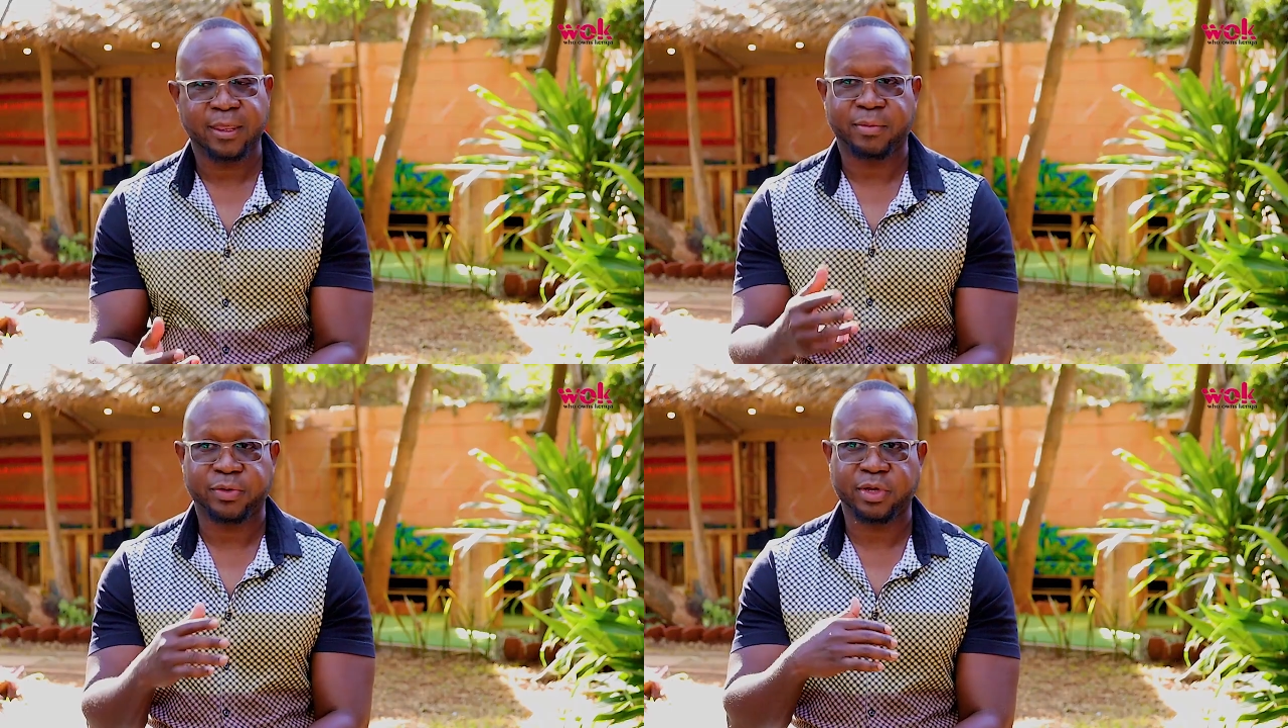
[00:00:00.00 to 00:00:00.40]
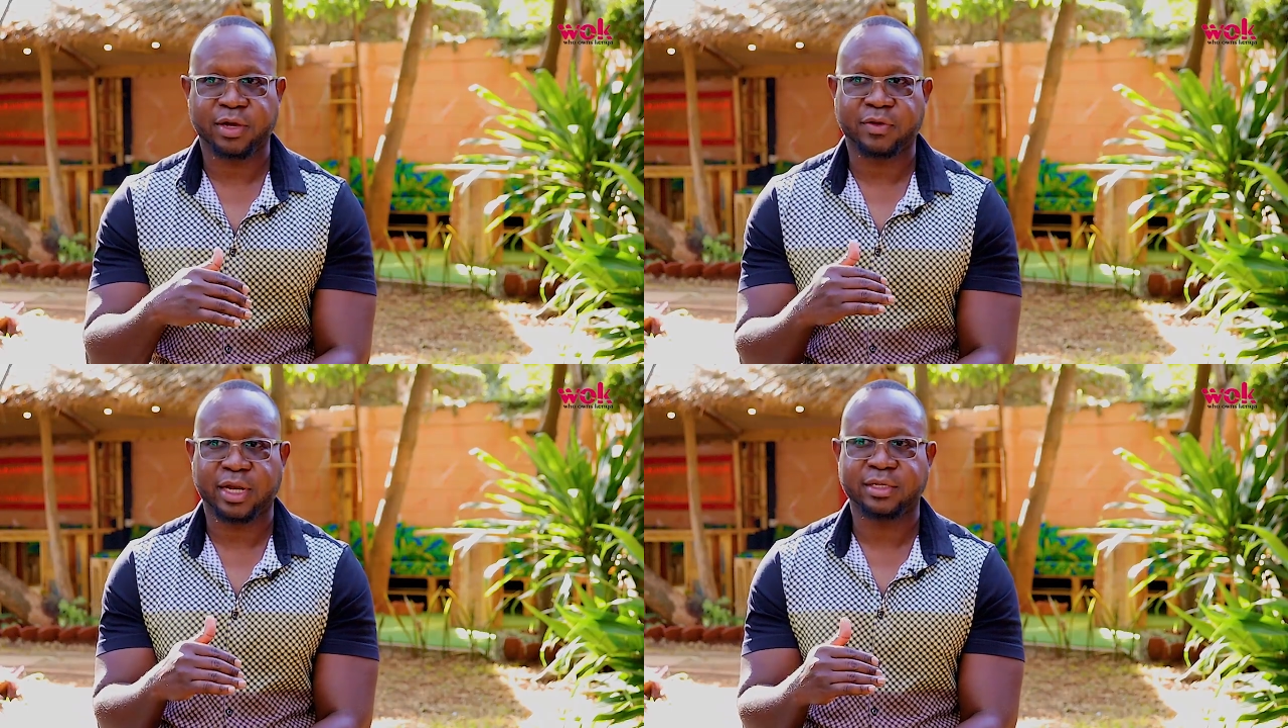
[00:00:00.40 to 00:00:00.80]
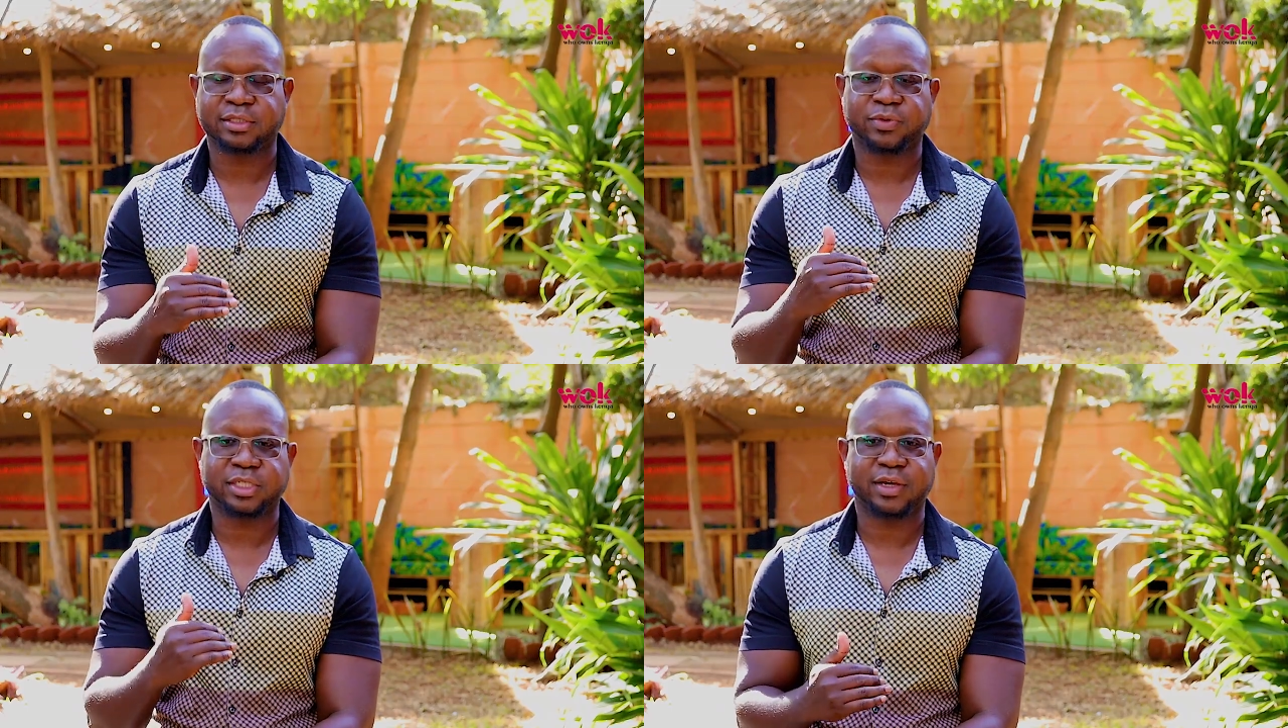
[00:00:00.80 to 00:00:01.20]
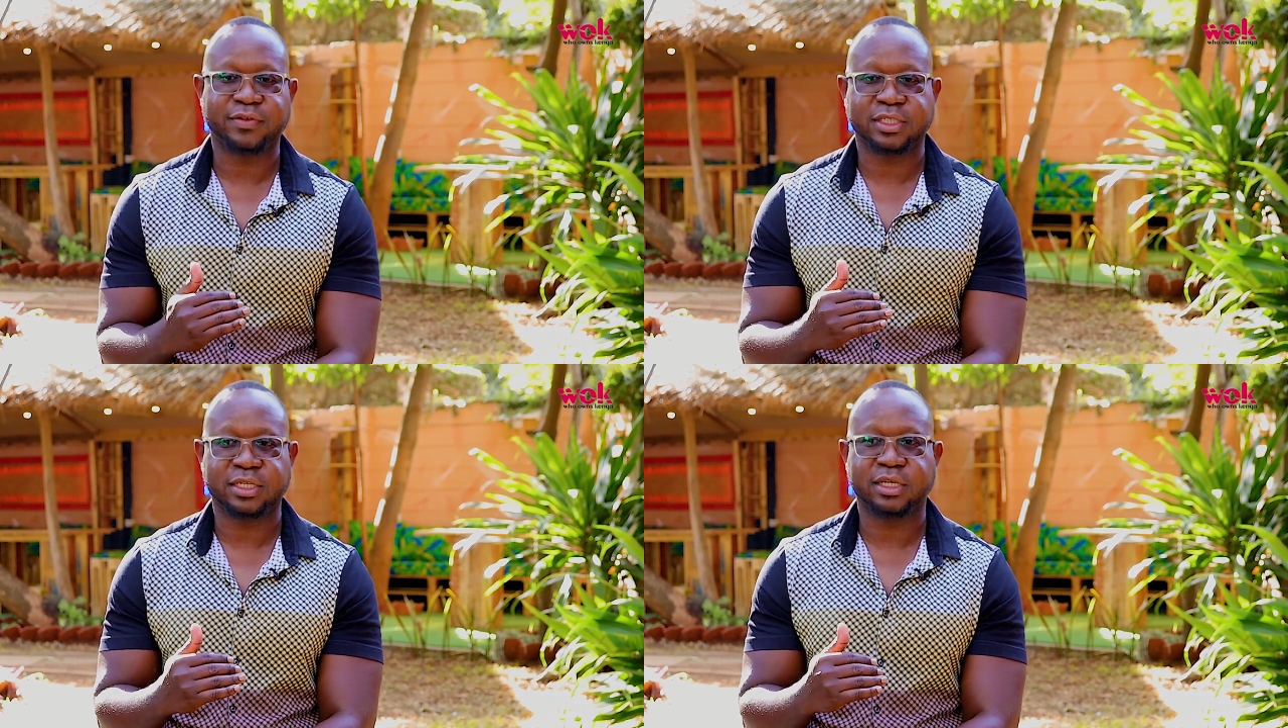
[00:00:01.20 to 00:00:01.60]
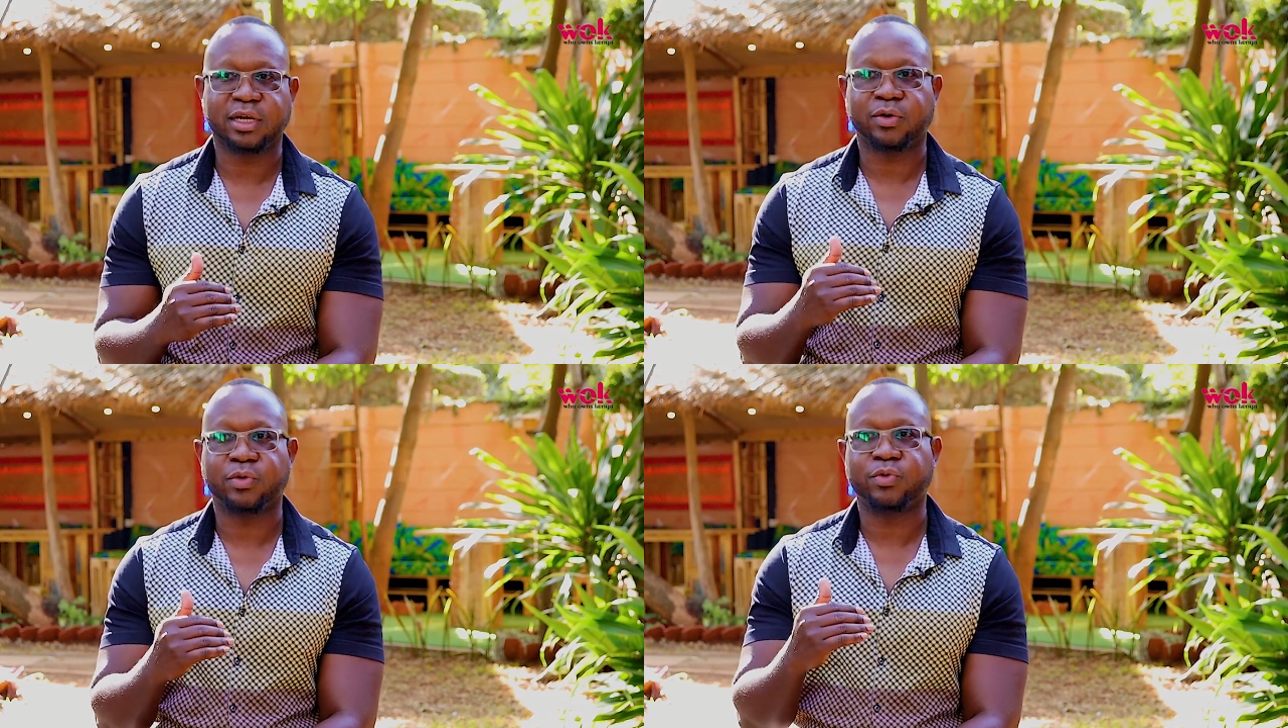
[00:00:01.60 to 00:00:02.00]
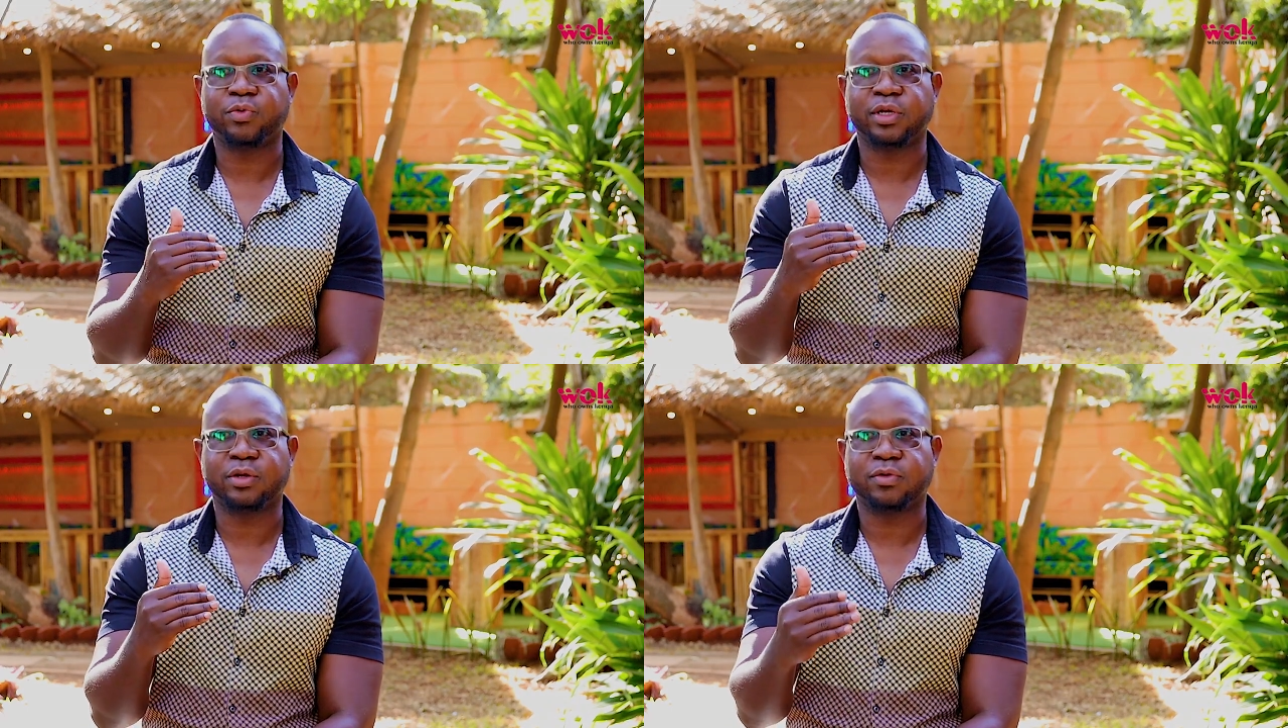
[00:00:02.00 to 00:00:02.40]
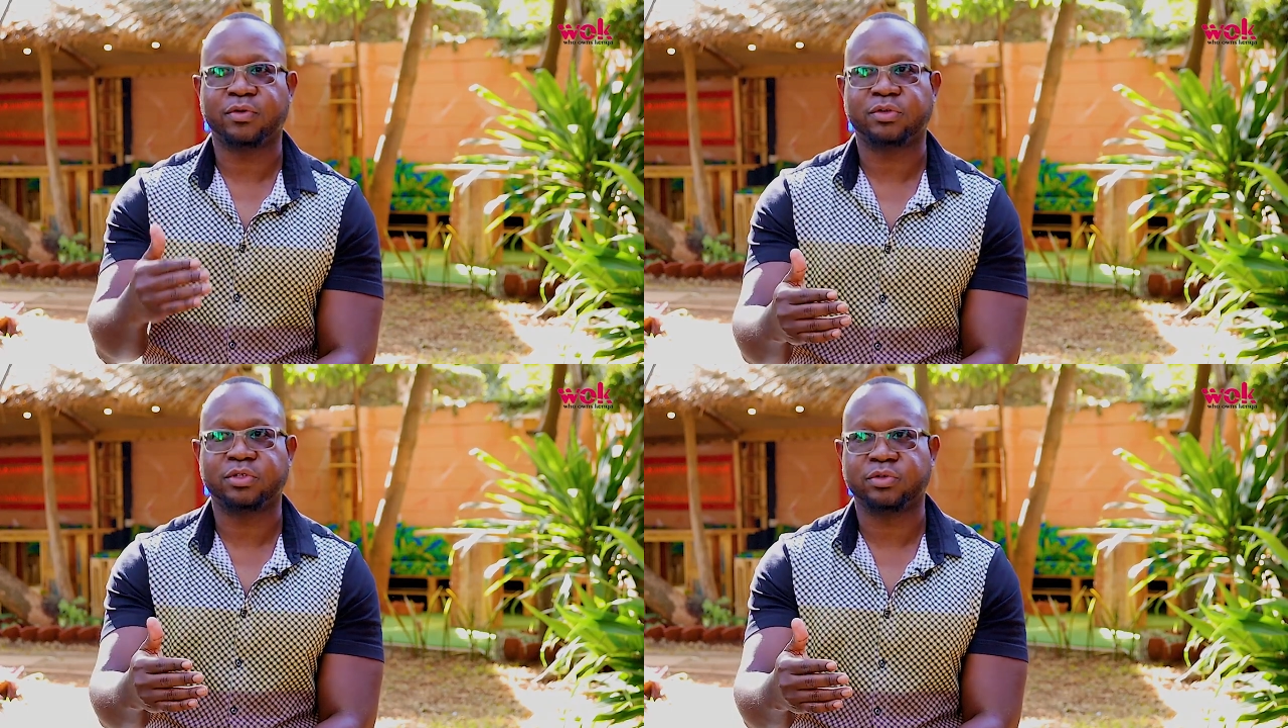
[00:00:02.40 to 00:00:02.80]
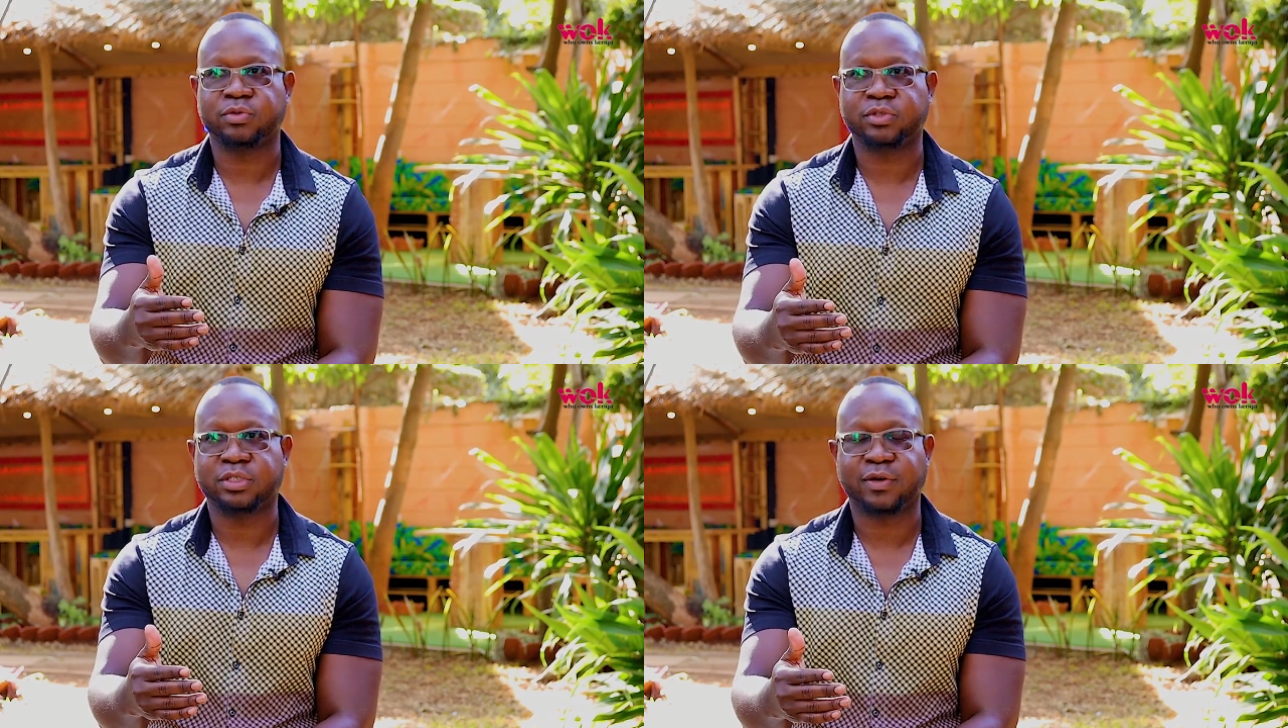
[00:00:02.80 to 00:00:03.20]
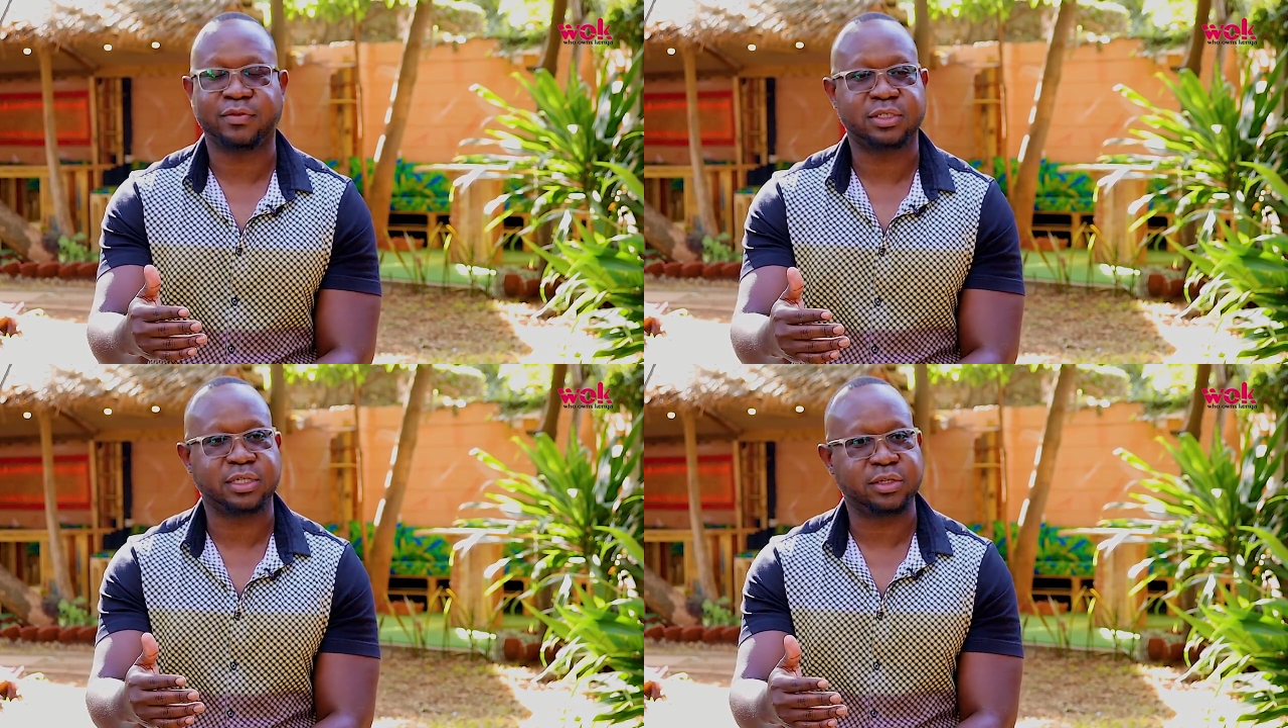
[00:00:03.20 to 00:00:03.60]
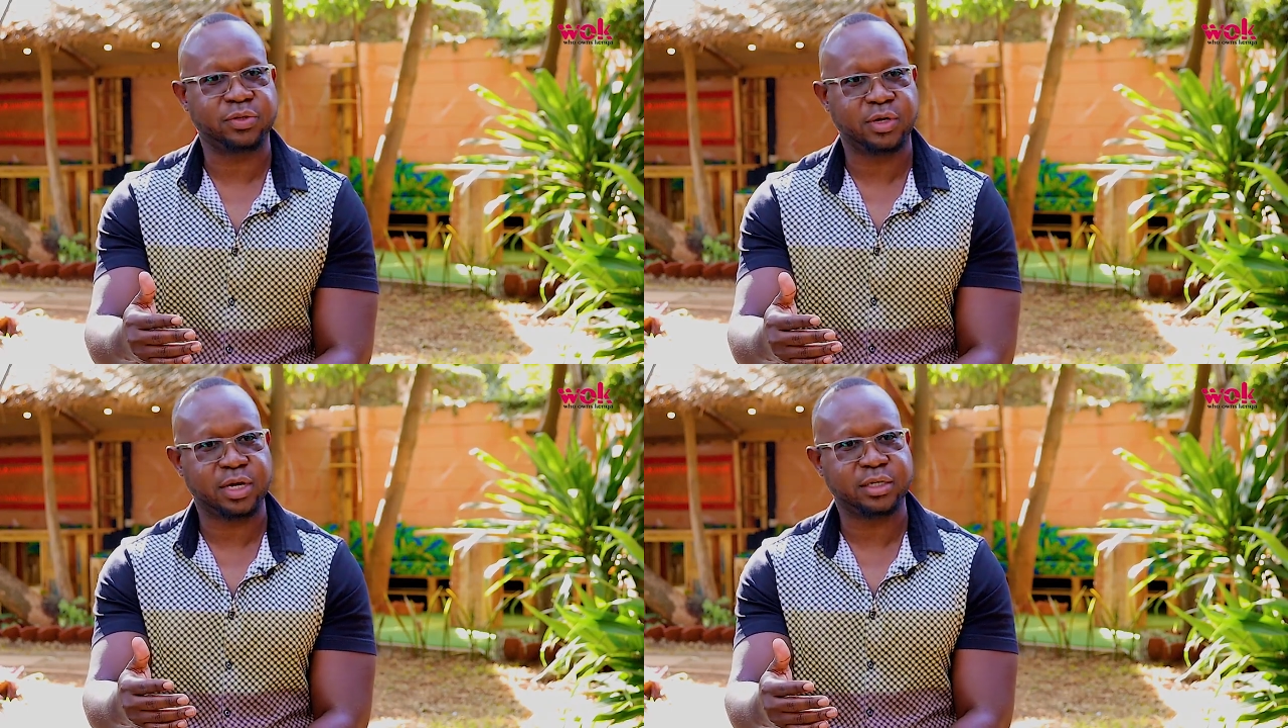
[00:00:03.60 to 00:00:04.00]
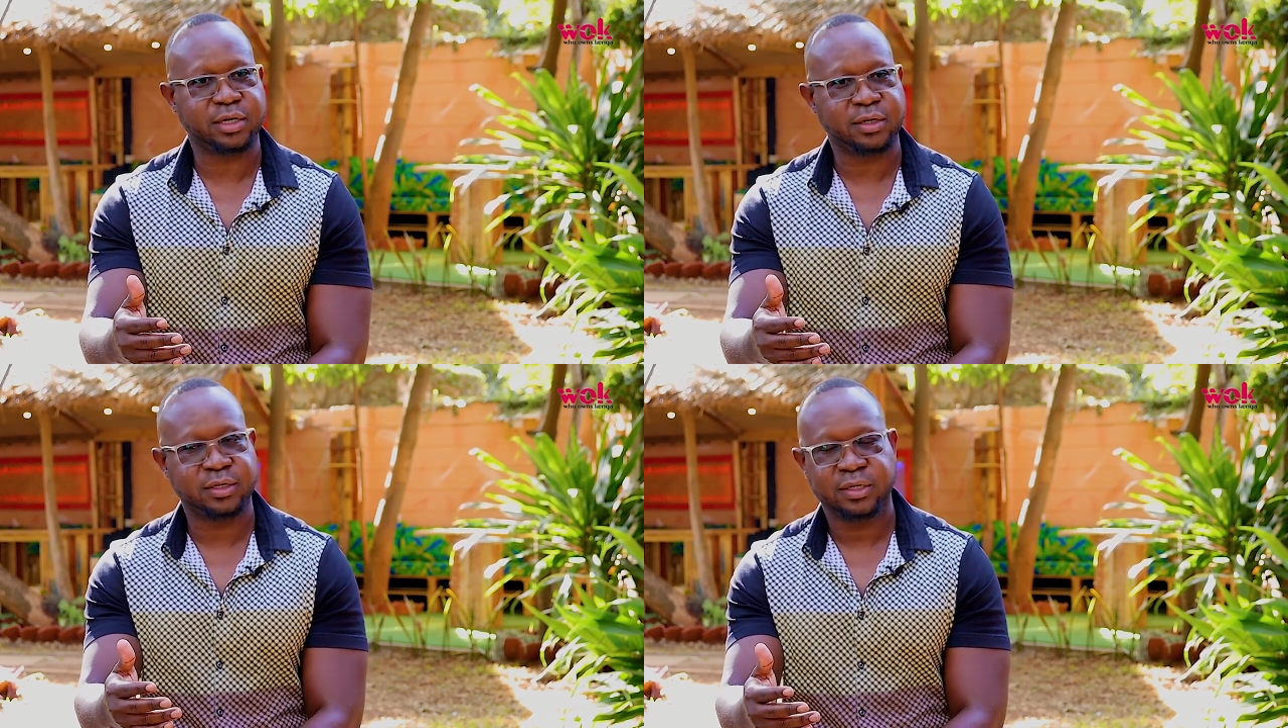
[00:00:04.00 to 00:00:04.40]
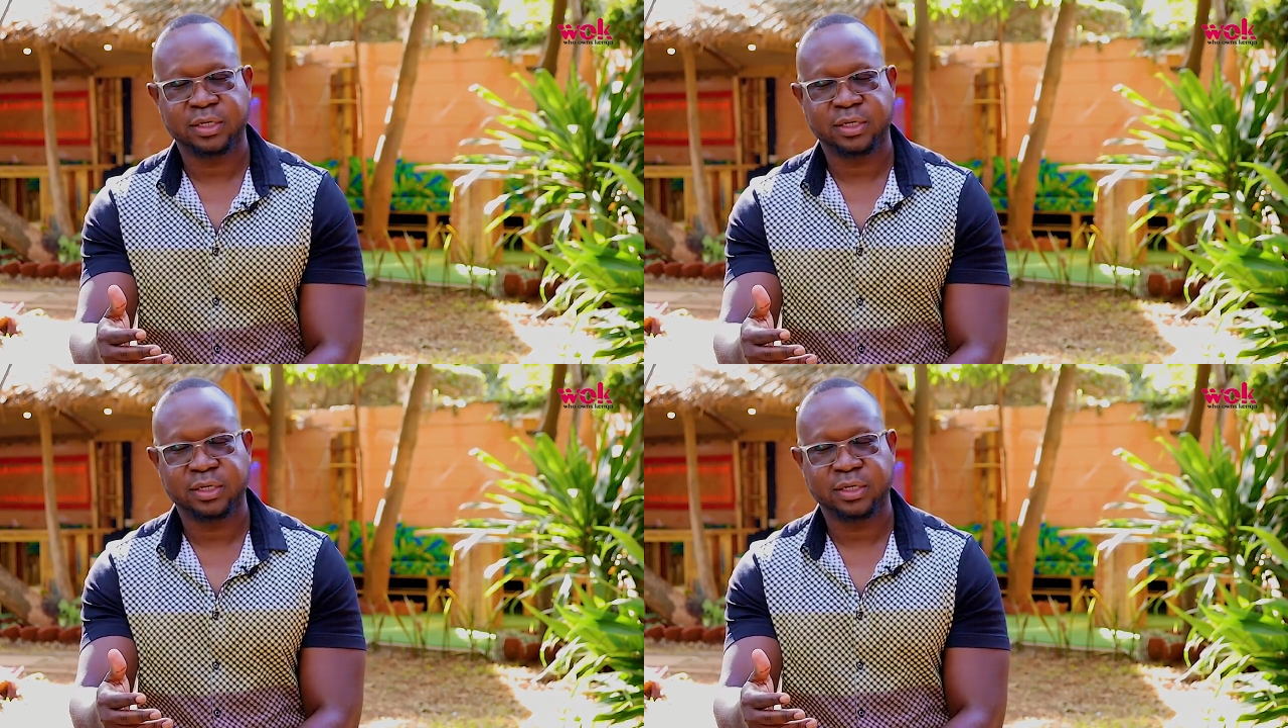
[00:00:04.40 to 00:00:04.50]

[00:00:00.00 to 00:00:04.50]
But we have clients that we are servicing here who we look to service in Uganda,